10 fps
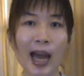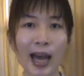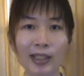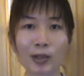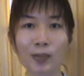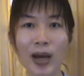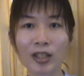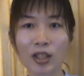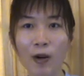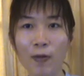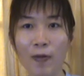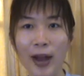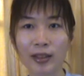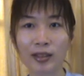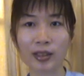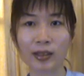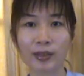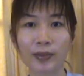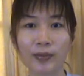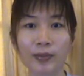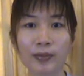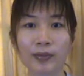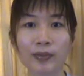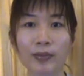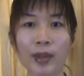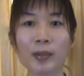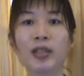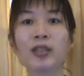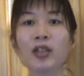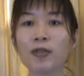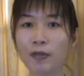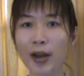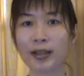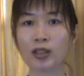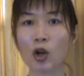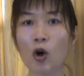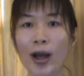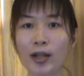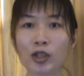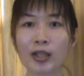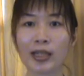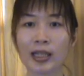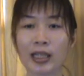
As a matter of fact means in fact or actually.